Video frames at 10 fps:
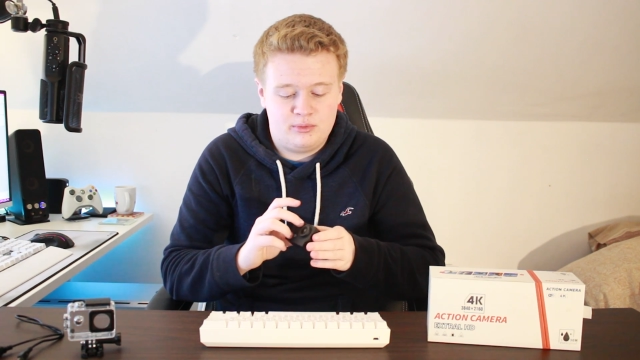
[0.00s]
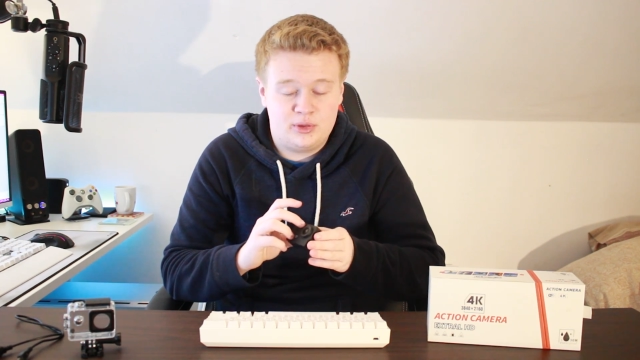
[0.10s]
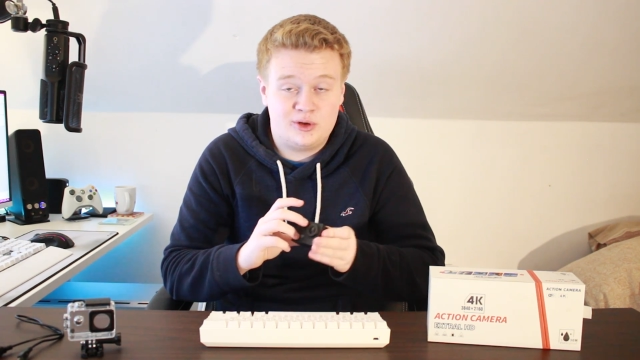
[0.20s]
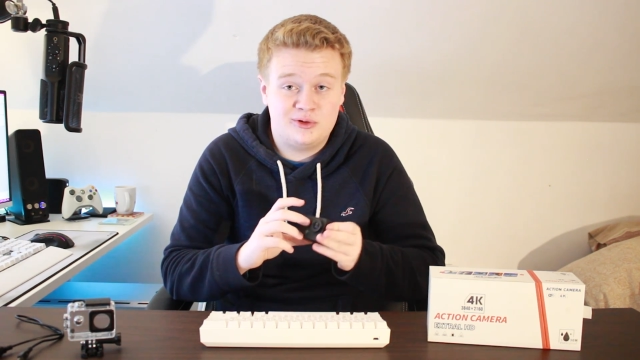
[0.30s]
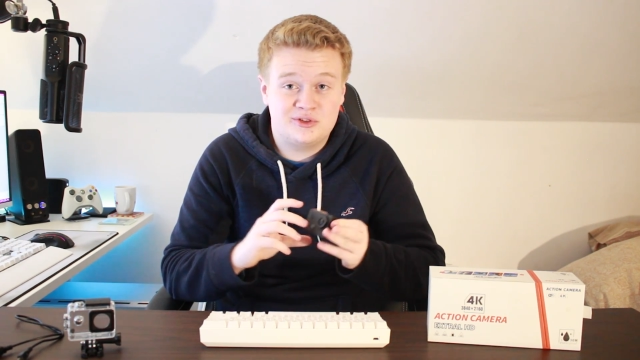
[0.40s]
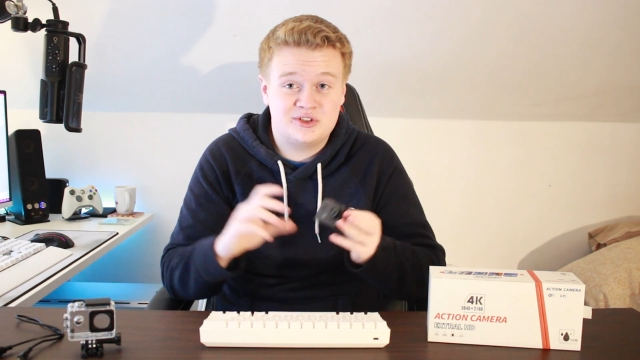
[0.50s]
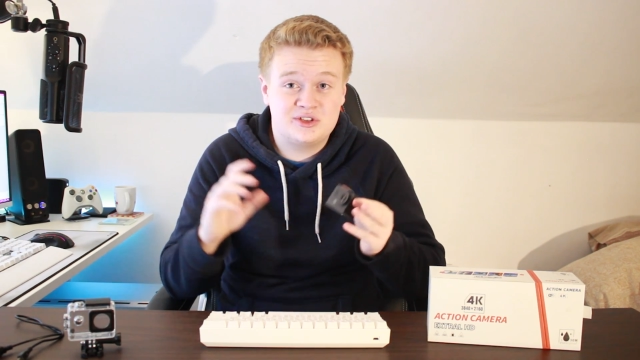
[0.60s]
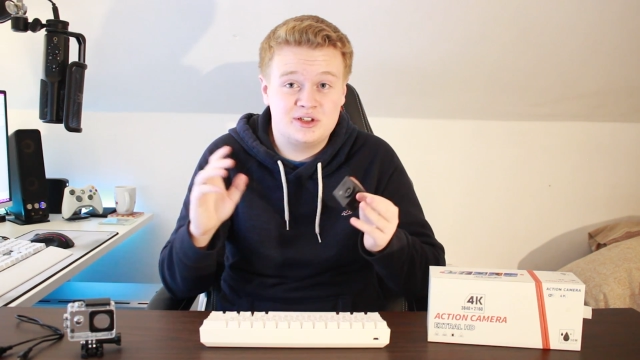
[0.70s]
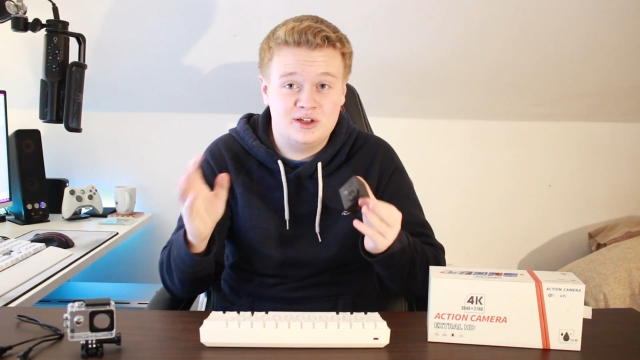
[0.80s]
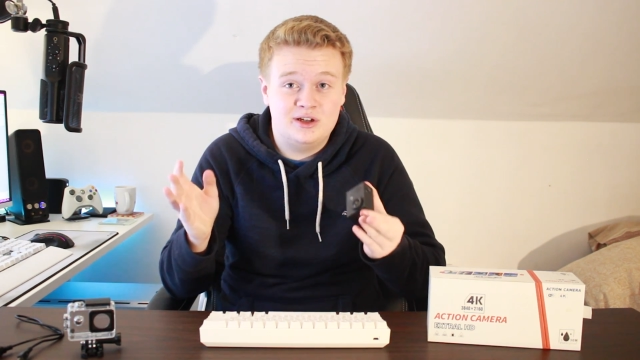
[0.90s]

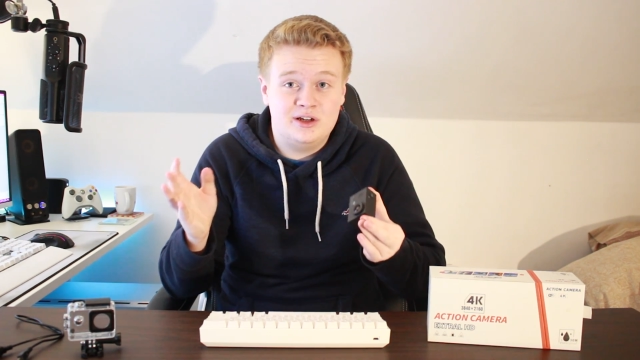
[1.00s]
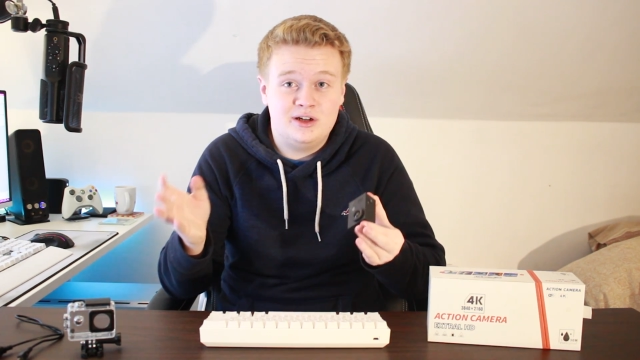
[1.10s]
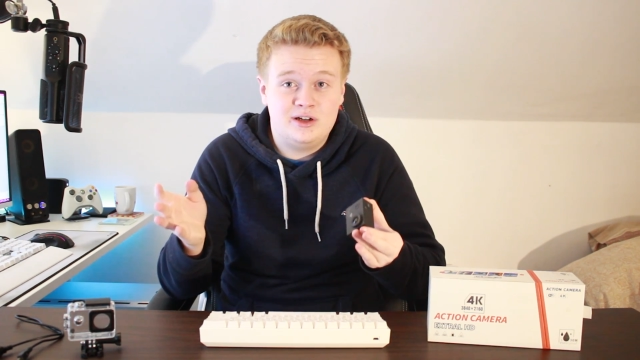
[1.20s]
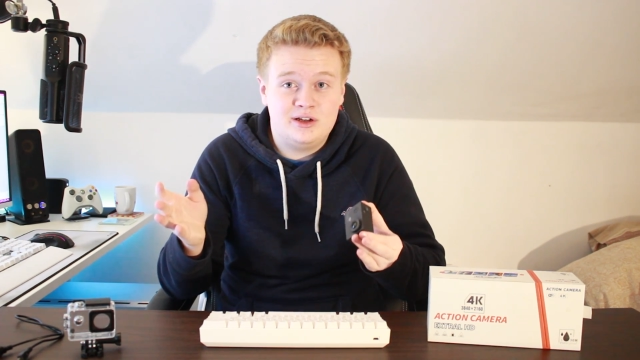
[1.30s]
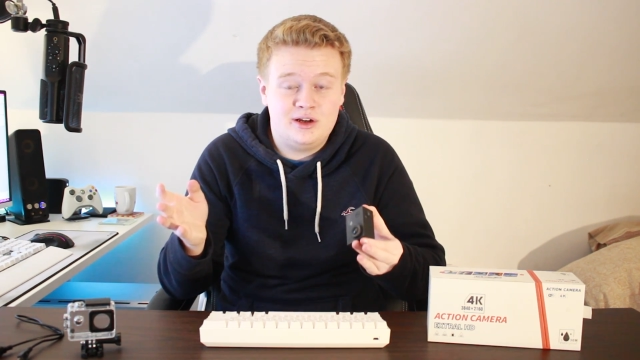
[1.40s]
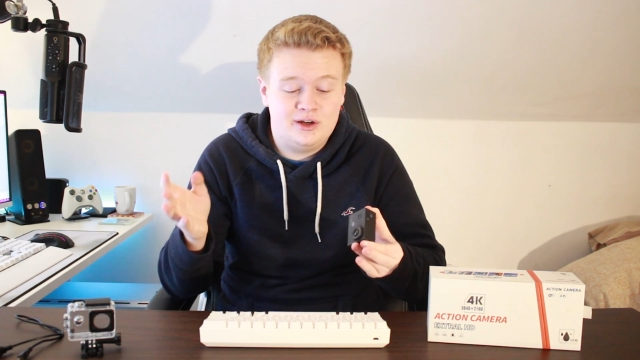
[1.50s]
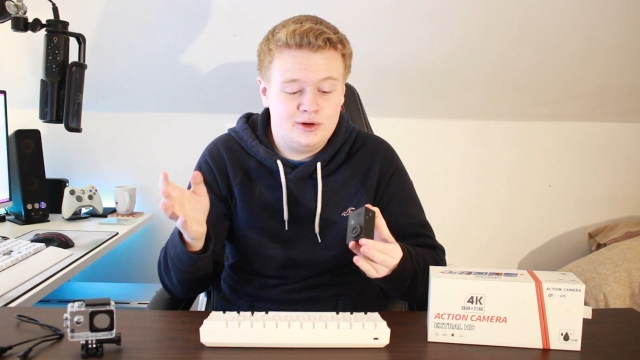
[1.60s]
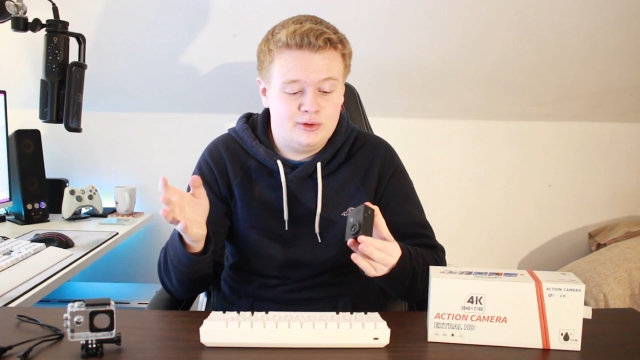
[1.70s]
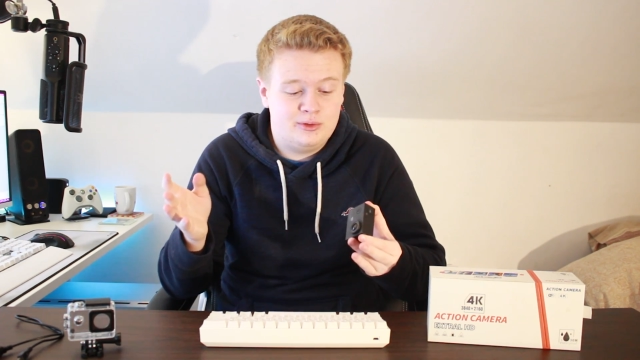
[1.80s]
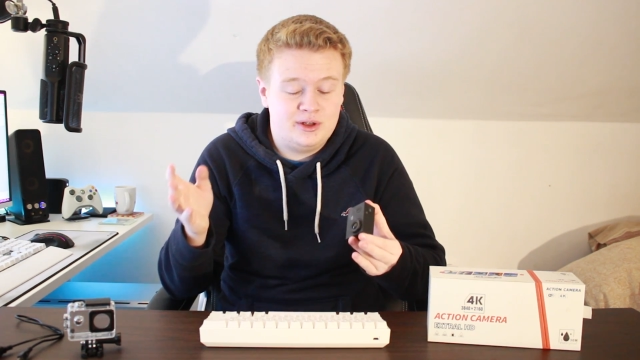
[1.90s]
because I
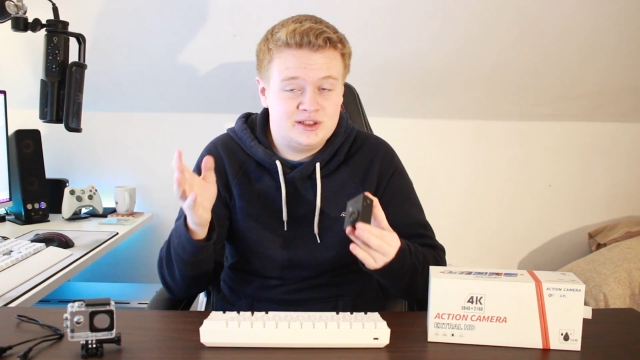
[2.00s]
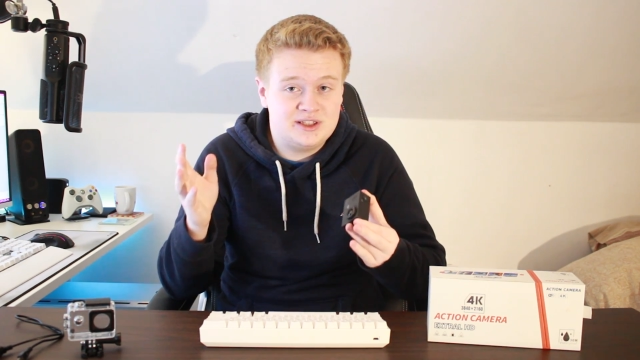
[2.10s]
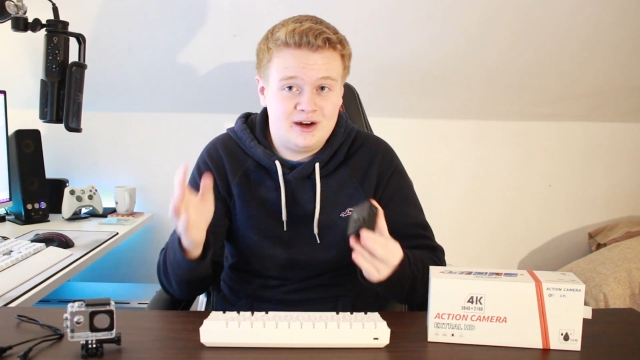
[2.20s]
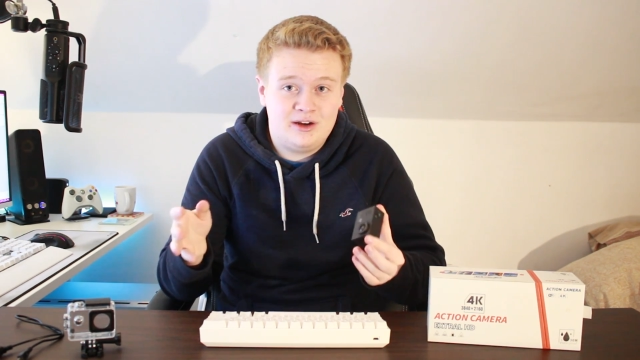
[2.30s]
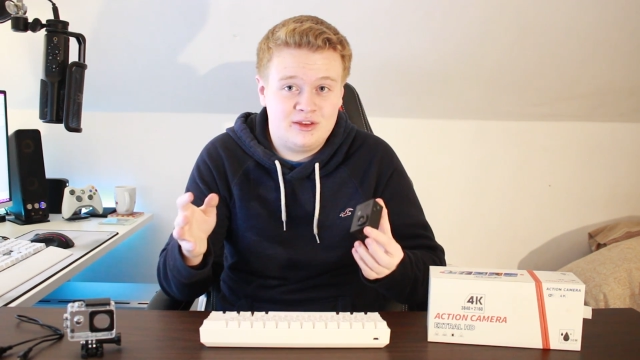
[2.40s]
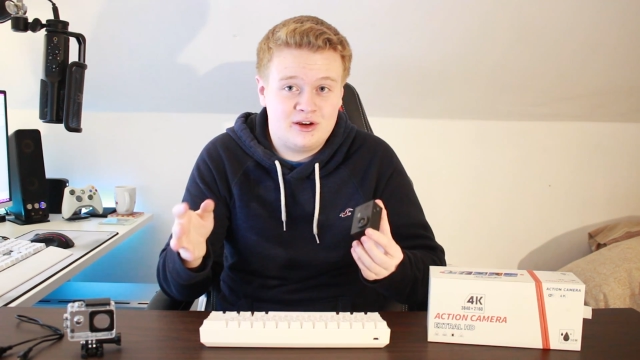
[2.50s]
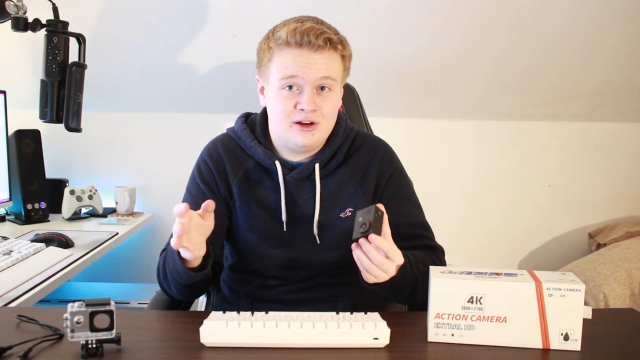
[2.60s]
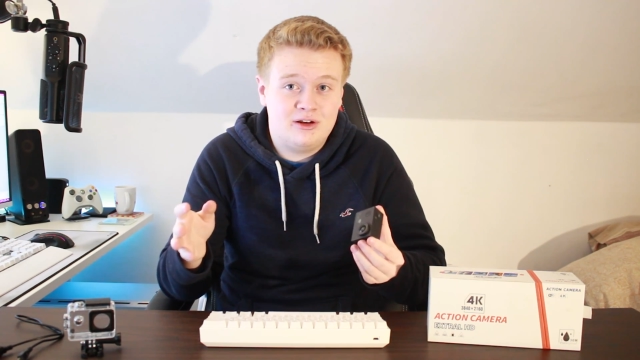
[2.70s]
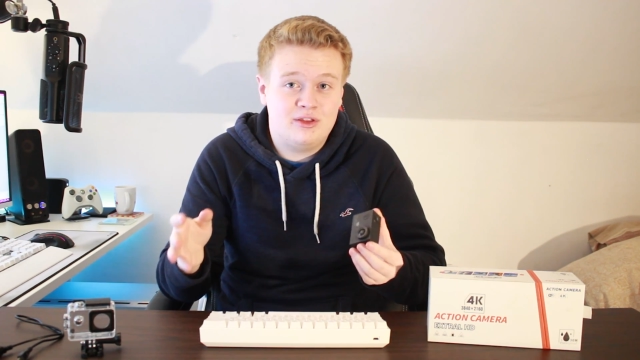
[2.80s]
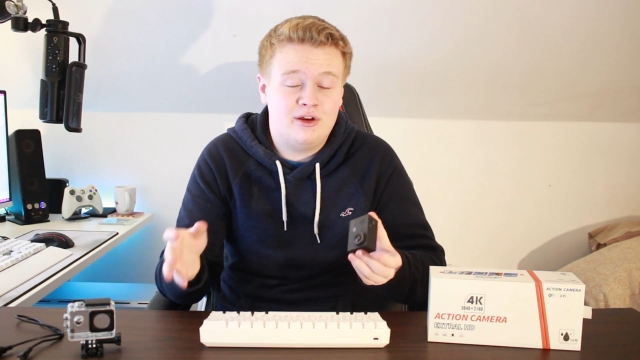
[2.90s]
know exactly the
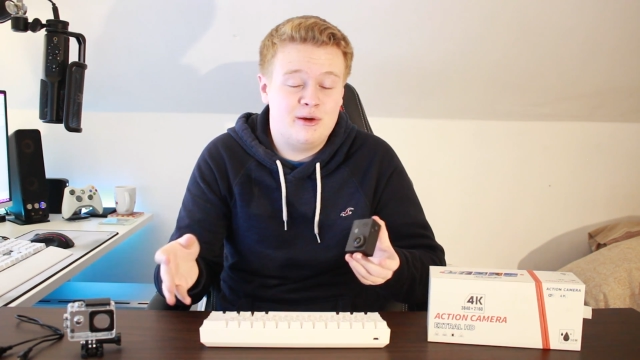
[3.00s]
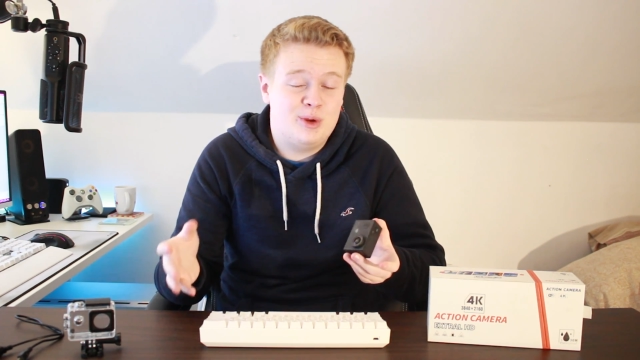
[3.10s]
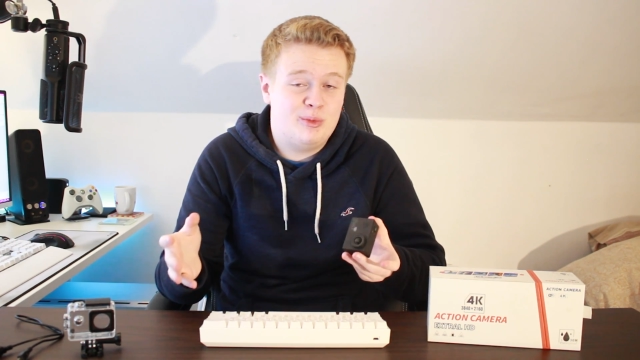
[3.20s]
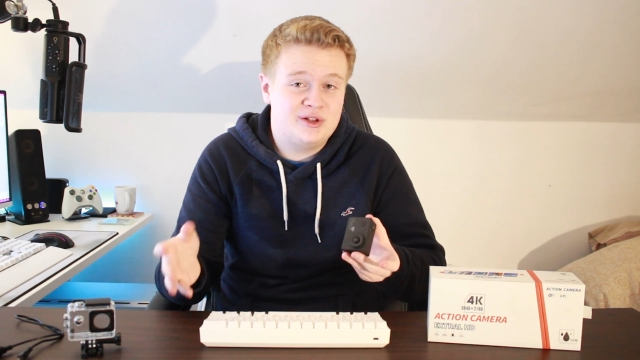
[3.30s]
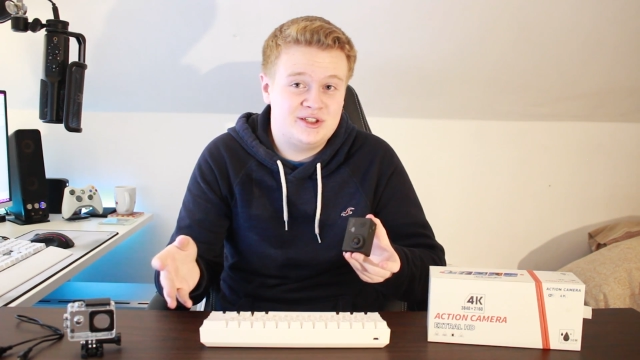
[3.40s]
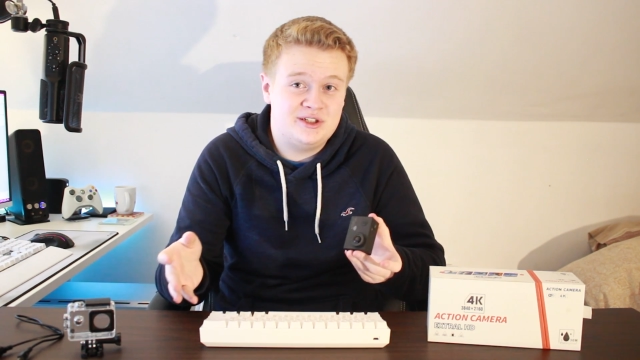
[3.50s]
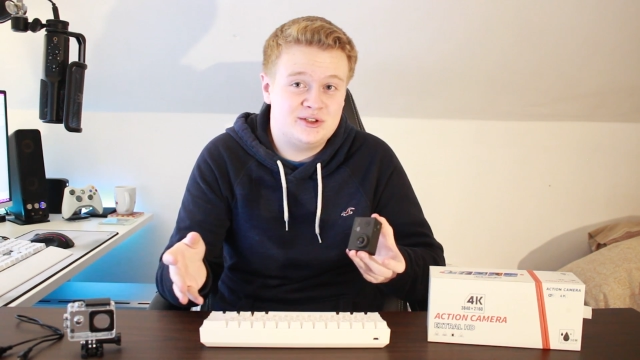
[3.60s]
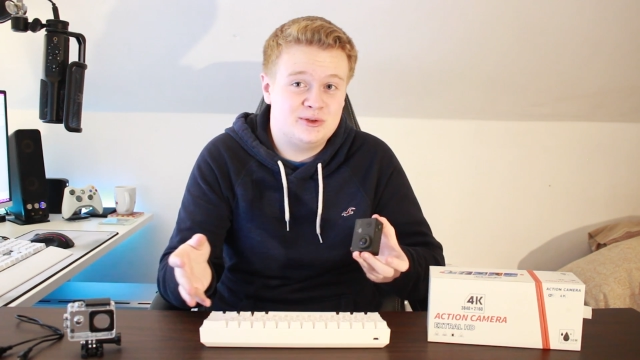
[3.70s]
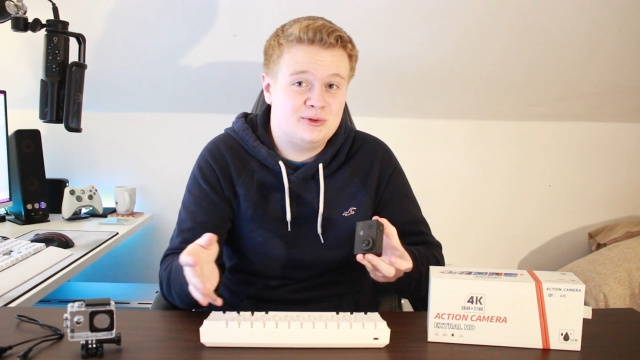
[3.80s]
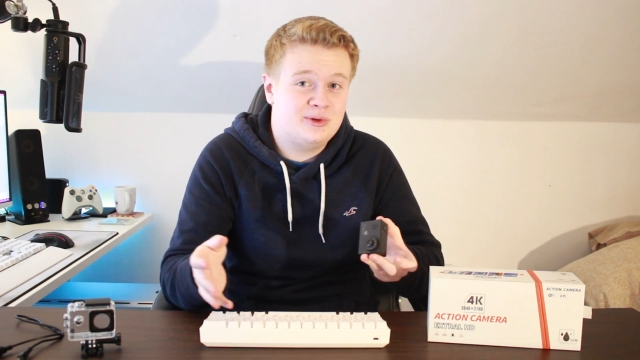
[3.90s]
colour that I make my tea
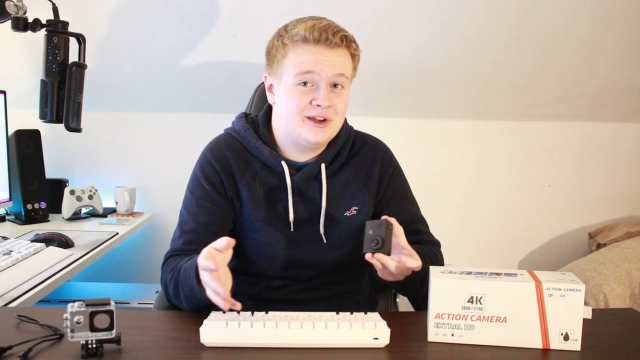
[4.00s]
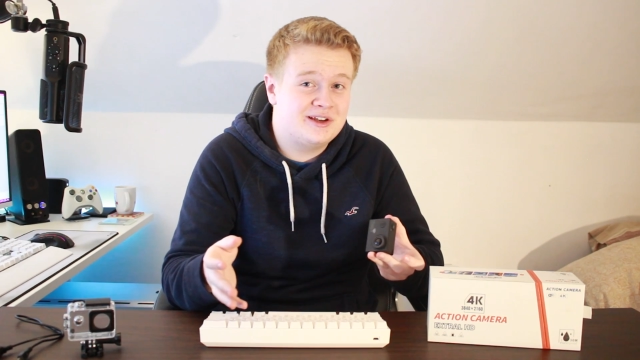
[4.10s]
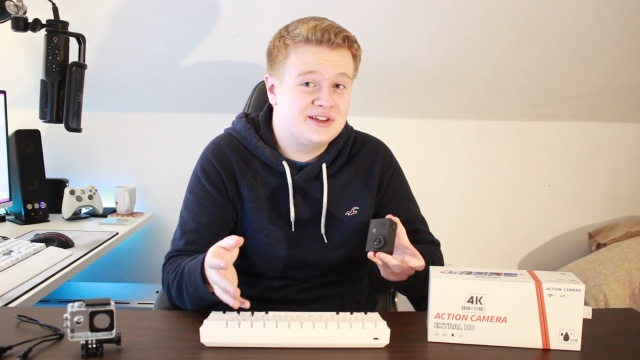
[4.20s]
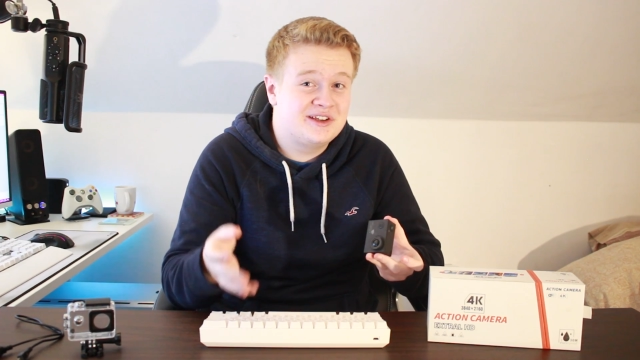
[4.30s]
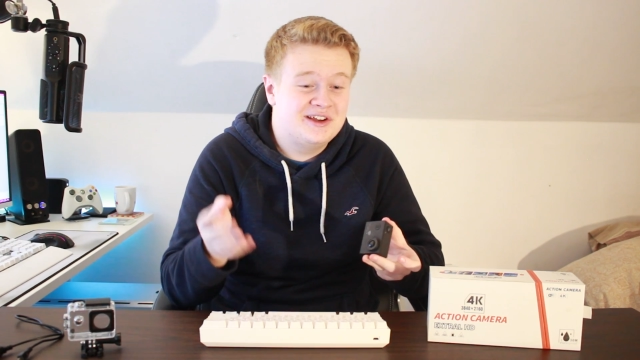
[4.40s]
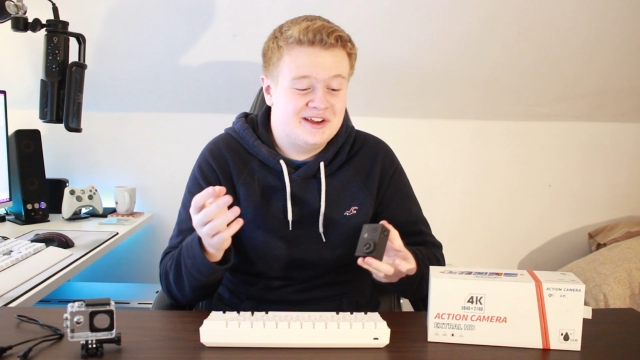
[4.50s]
to, and